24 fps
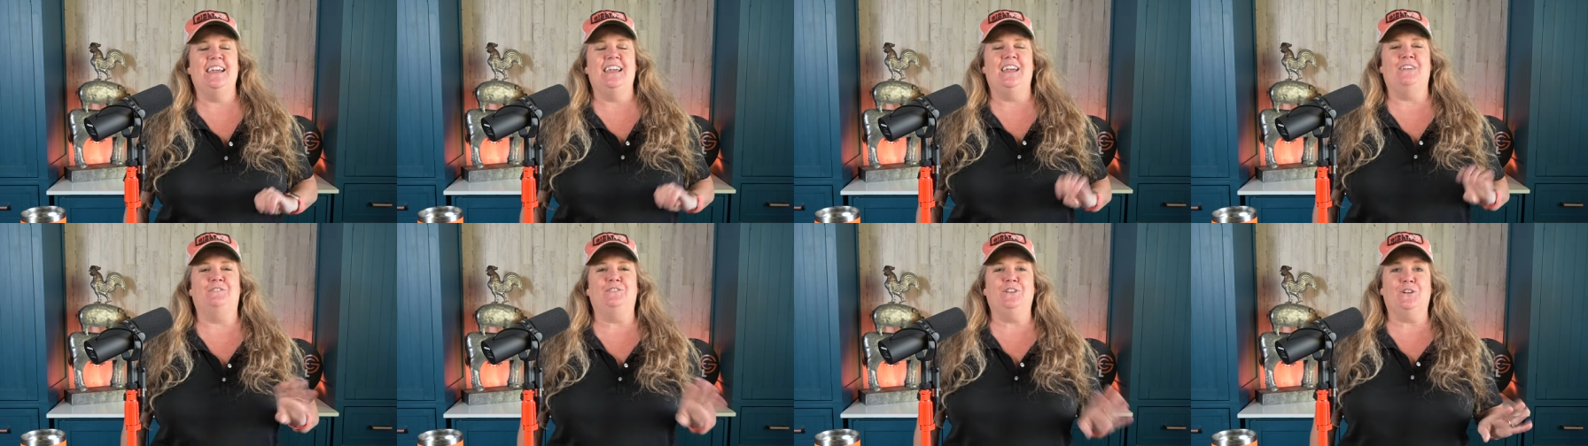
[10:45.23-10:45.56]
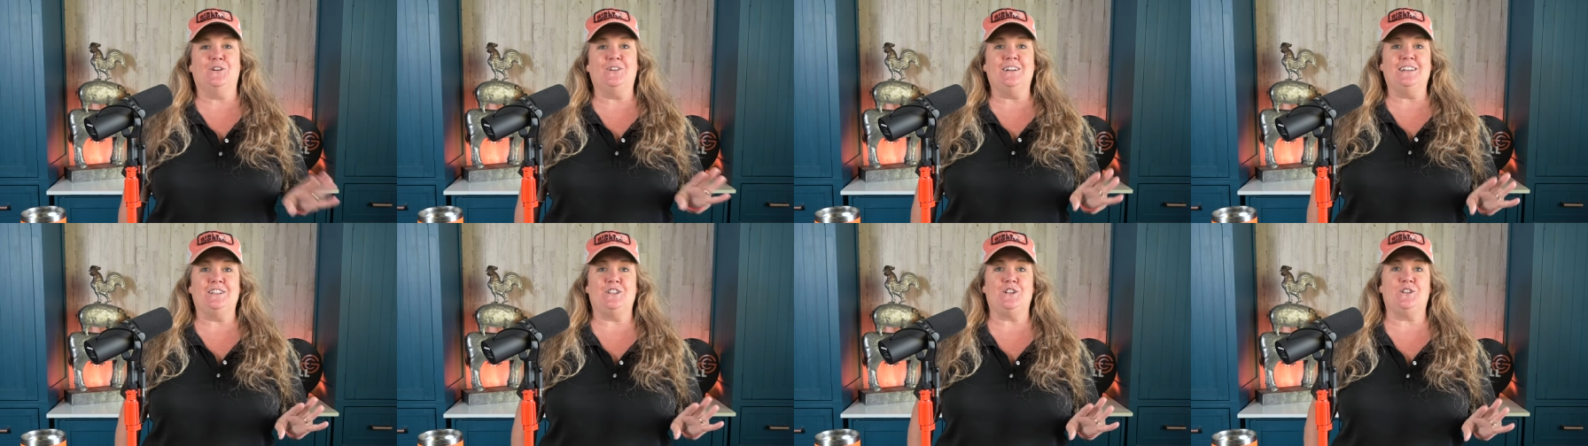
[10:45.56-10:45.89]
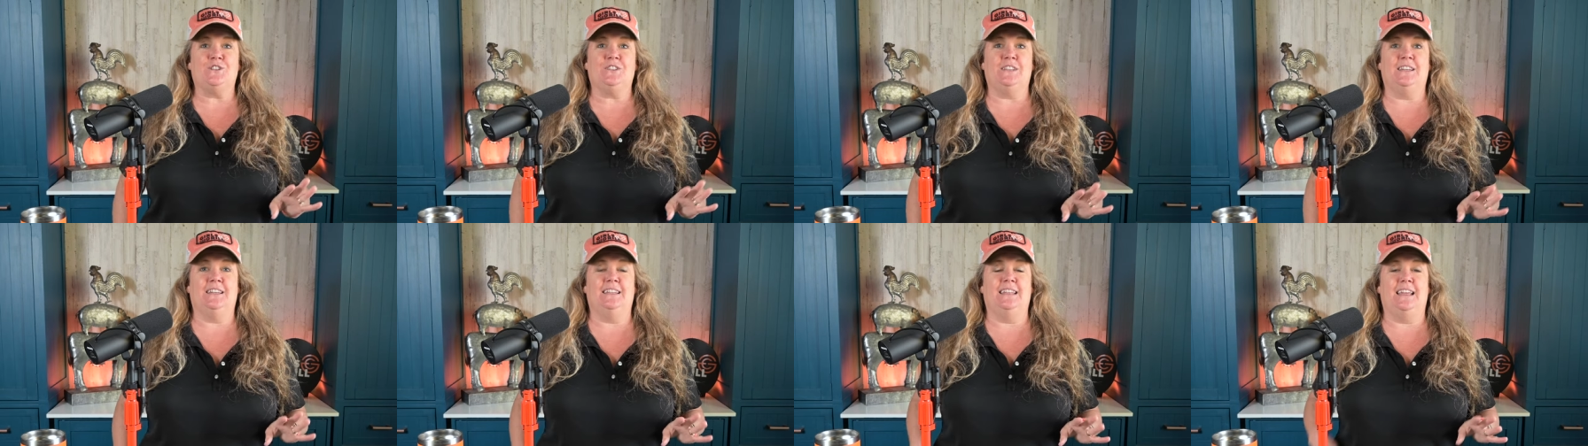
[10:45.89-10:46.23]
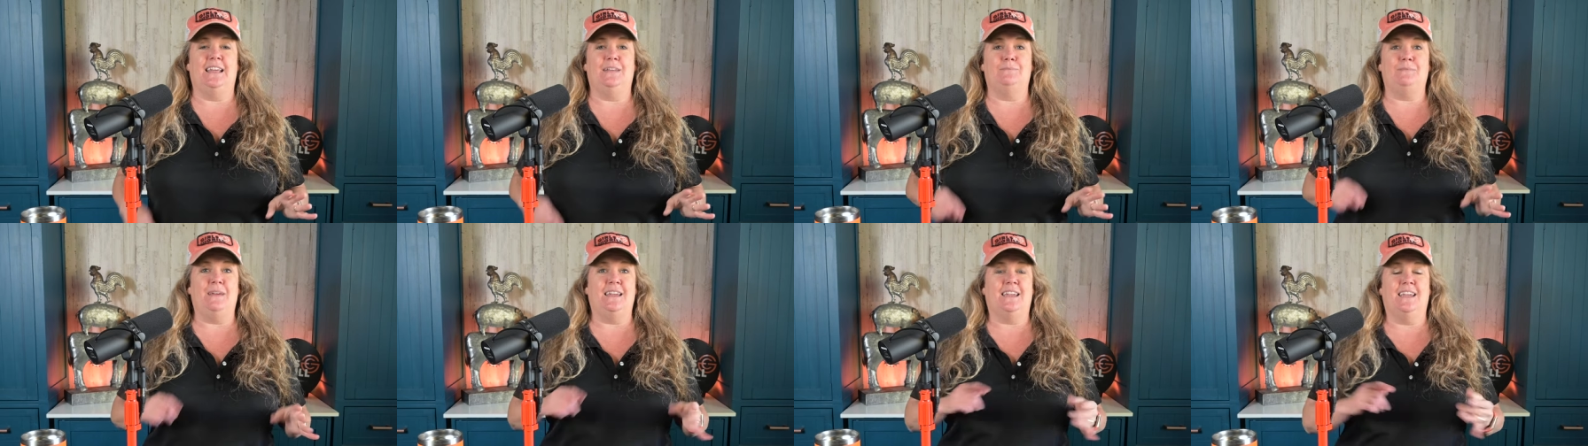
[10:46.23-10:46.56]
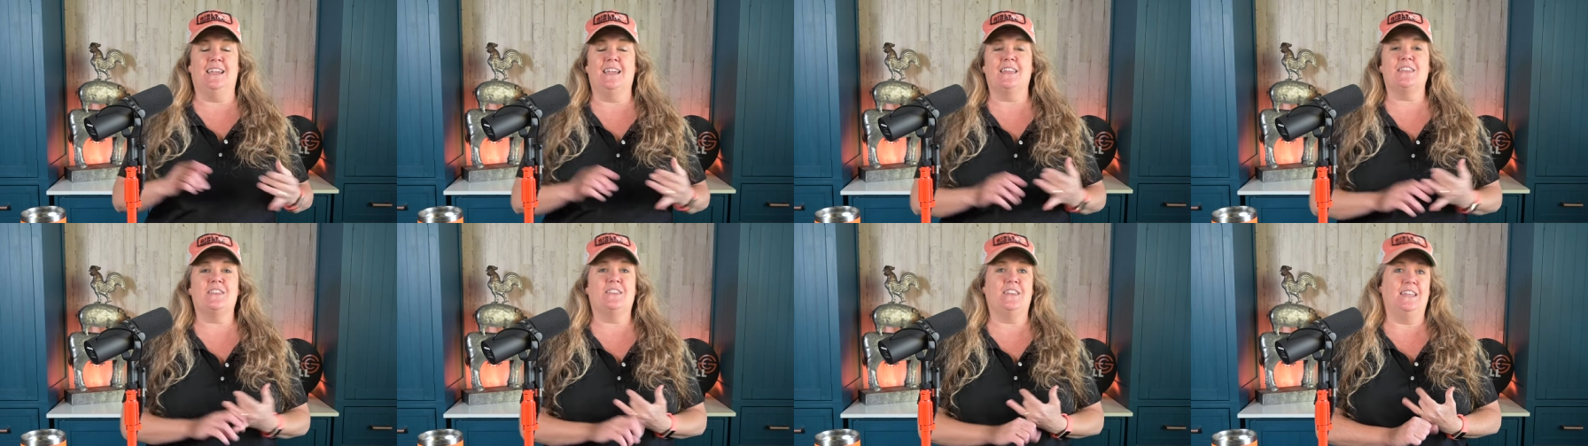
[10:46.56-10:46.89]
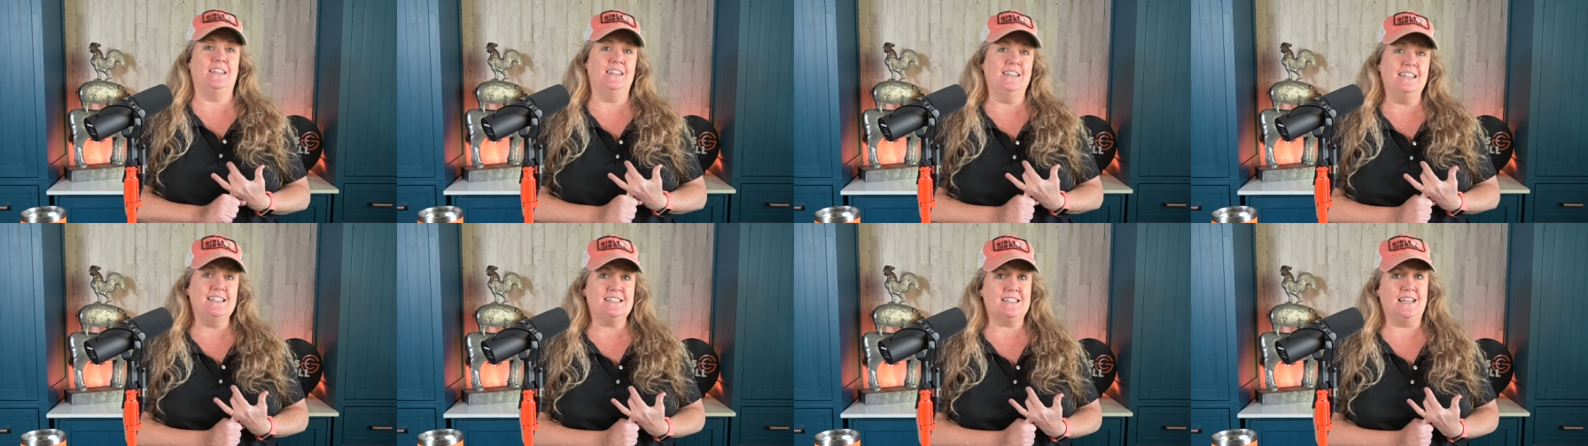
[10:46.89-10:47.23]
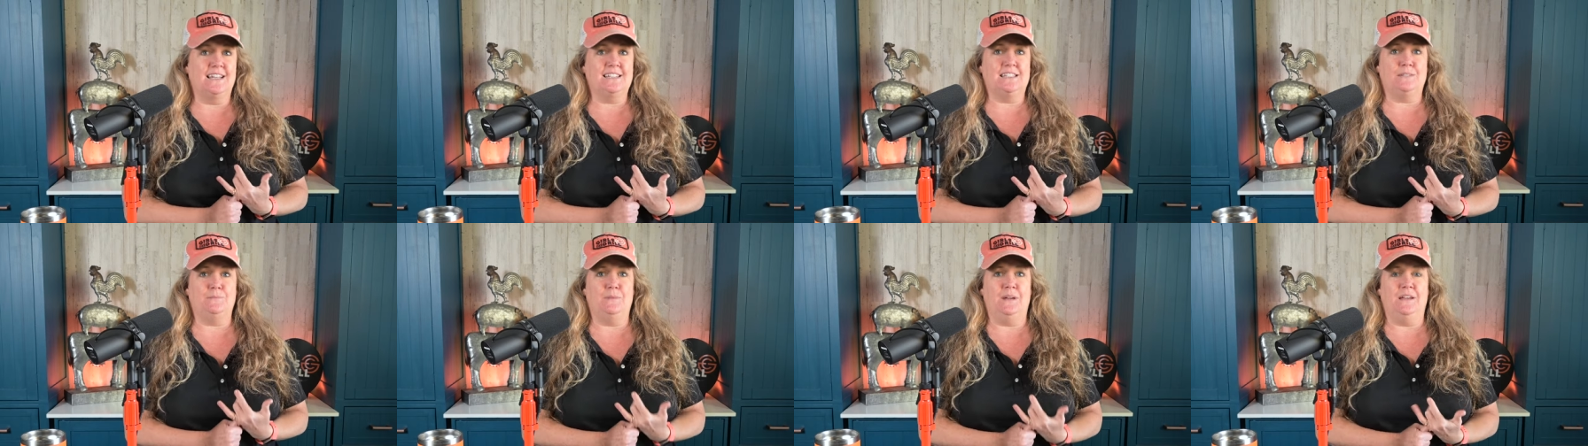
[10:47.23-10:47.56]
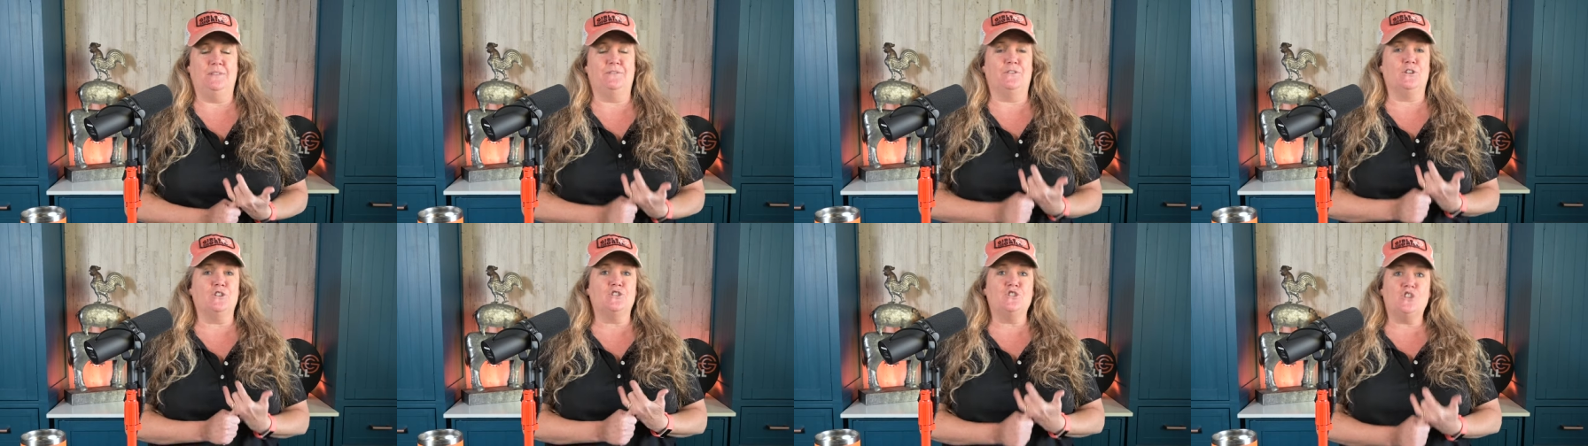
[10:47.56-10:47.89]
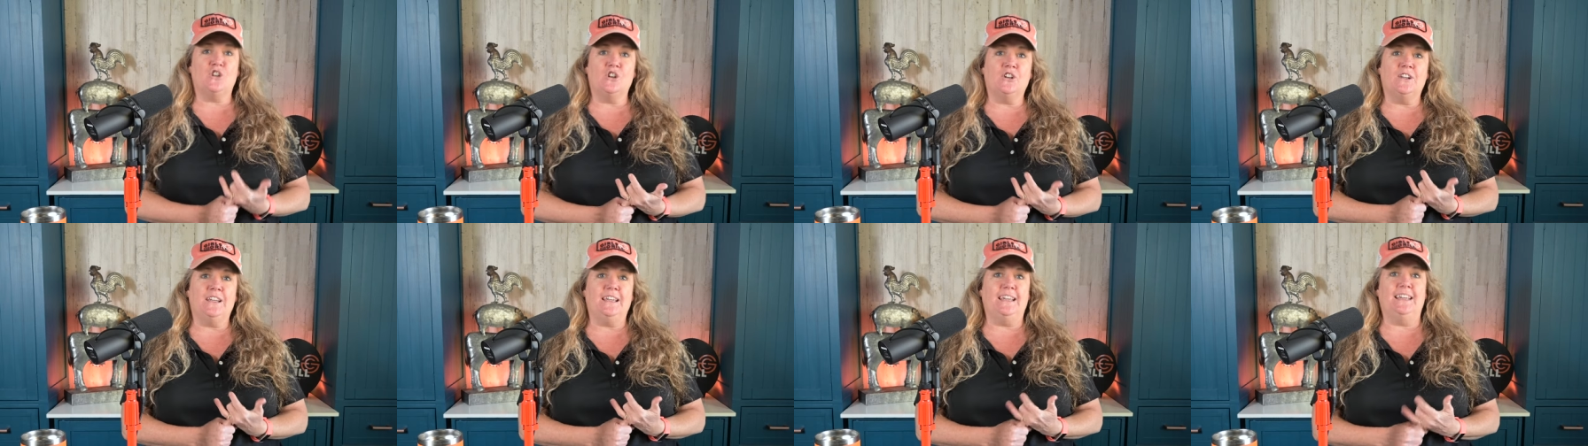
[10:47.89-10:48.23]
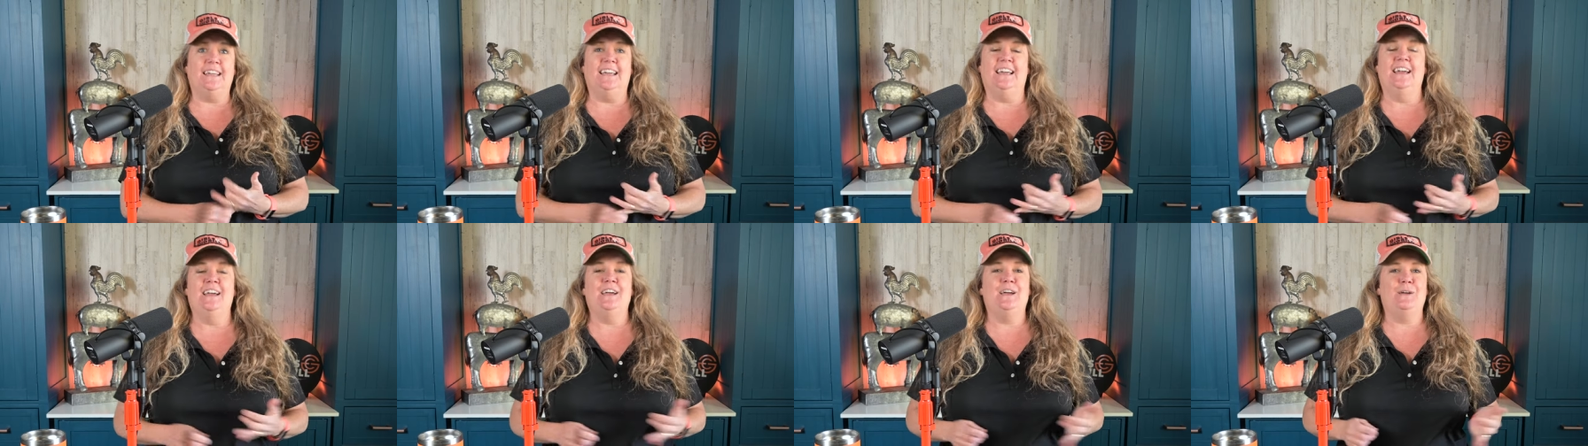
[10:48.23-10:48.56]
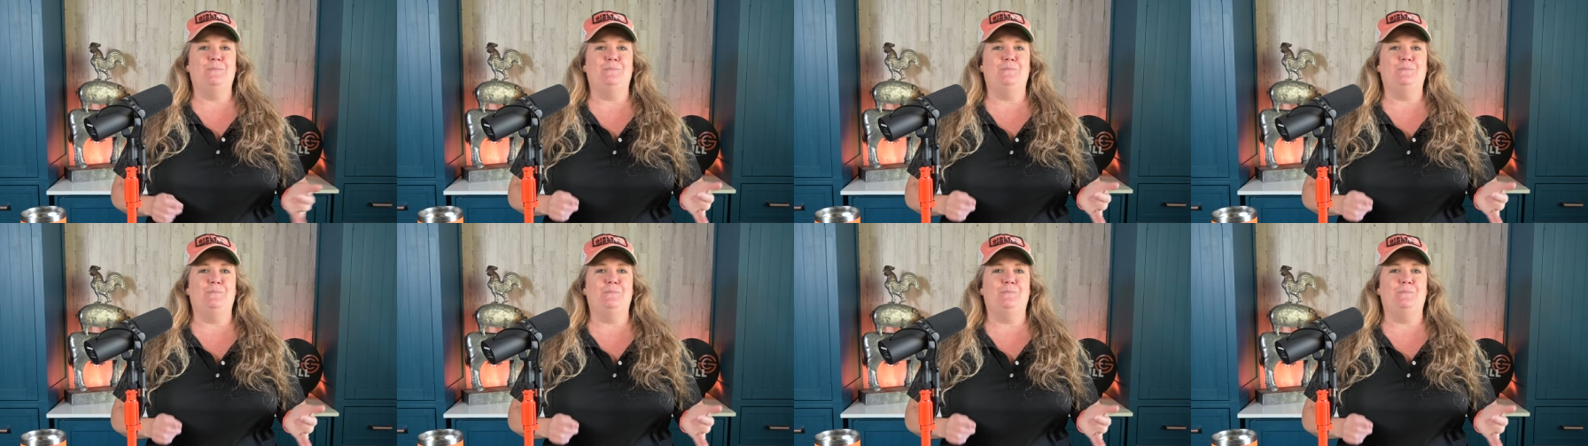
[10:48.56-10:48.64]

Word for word: If you're interested in making thinly sliced meat for jerky,